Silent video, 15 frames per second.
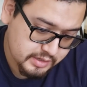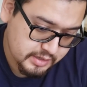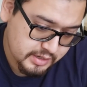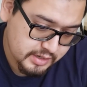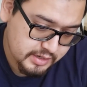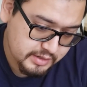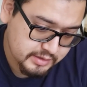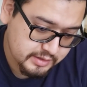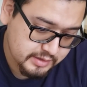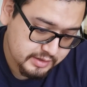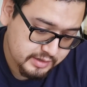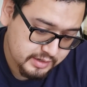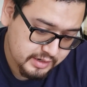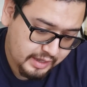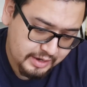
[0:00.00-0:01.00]
And
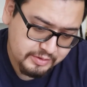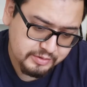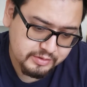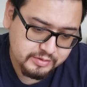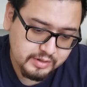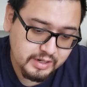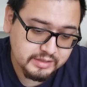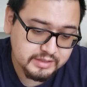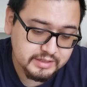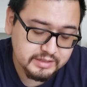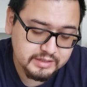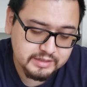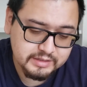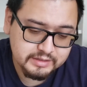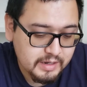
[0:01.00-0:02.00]
I don't know, I,
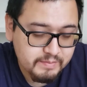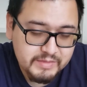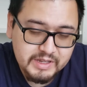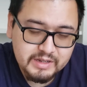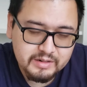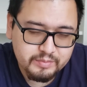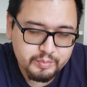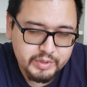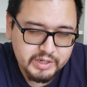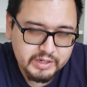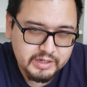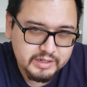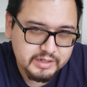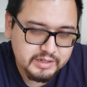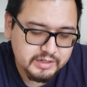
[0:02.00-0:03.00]
I'm not a
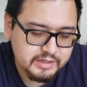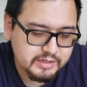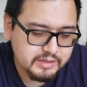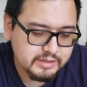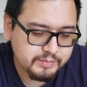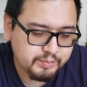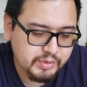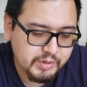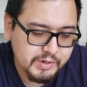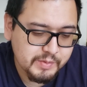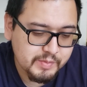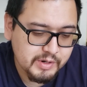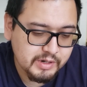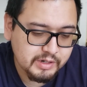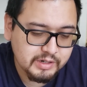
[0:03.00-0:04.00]
big
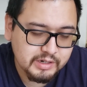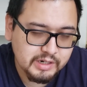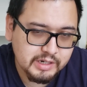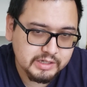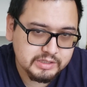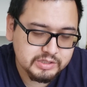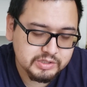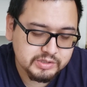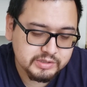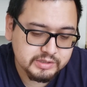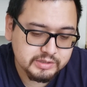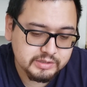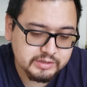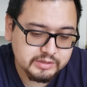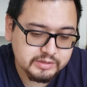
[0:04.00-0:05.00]
Pokemon
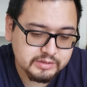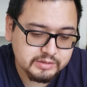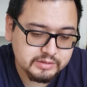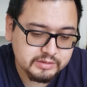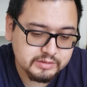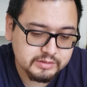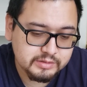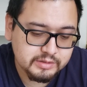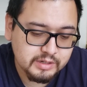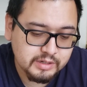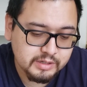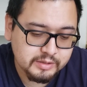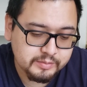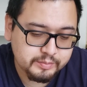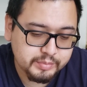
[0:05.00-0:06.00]
collection
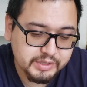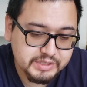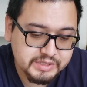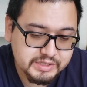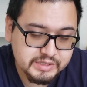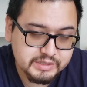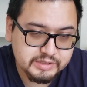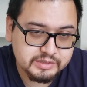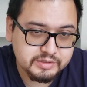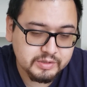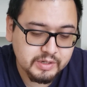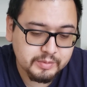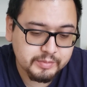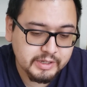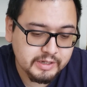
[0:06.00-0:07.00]
um, person, so
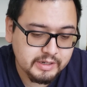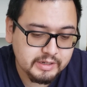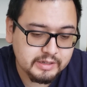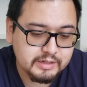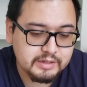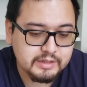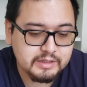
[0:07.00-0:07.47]
I'm not